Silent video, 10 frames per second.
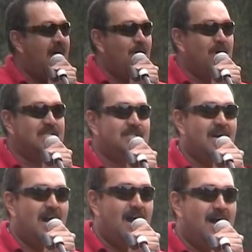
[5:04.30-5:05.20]
I
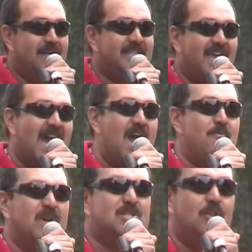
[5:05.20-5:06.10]
was, uh, the
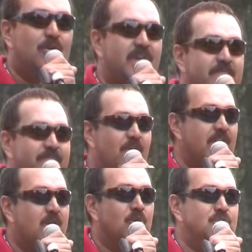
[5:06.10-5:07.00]
guy was looking
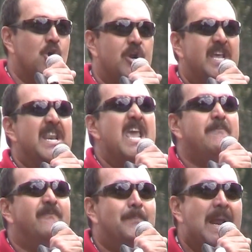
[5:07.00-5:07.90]
for a coyote
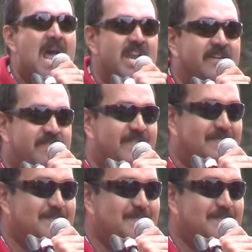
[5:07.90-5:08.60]
named Braniff.